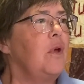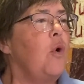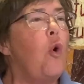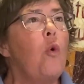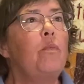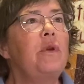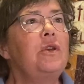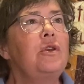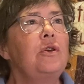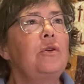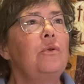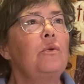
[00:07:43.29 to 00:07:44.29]
open
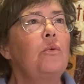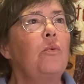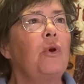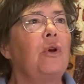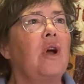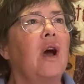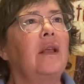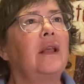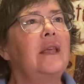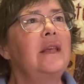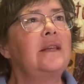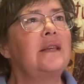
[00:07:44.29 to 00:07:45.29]
to where God
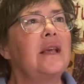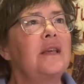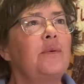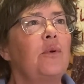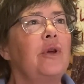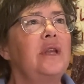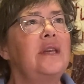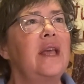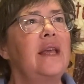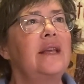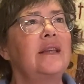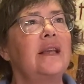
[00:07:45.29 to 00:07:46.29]
leads us, where He
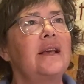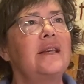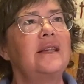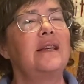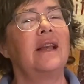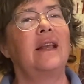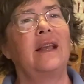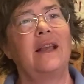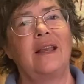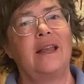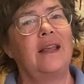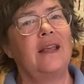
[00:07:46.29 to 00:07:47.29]
takes us, and
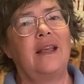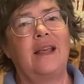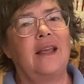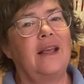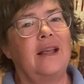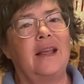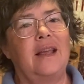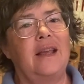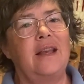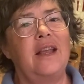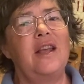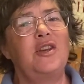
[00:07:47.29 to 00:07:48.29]

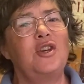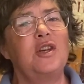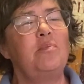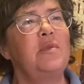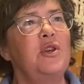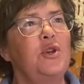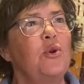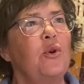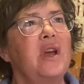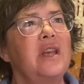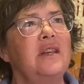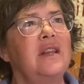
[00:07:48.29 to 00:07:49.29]
it's just been
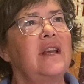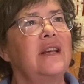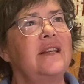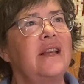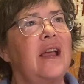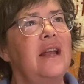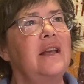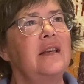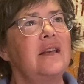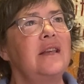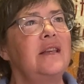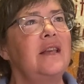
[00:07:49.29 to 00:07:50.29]
joyous and exciting
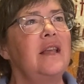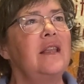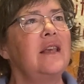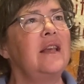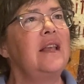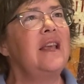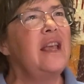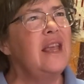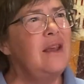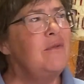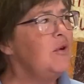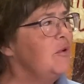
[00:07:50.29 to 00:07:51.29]
to see that
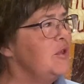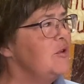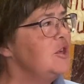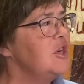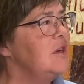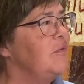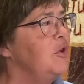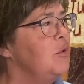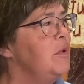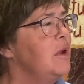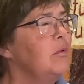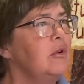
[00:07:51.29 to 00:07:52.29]
even when there's just a few
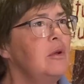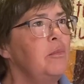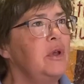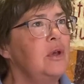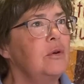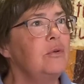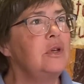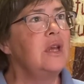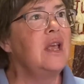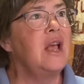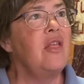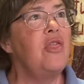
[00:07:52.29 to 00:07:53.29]
people in the pews,
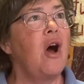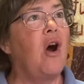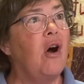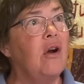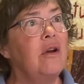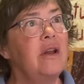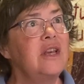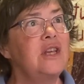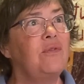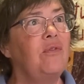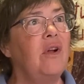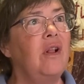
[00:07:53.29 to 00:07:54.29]
the heart is
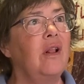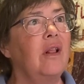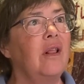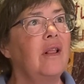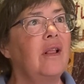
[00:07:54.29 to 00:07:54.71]
full.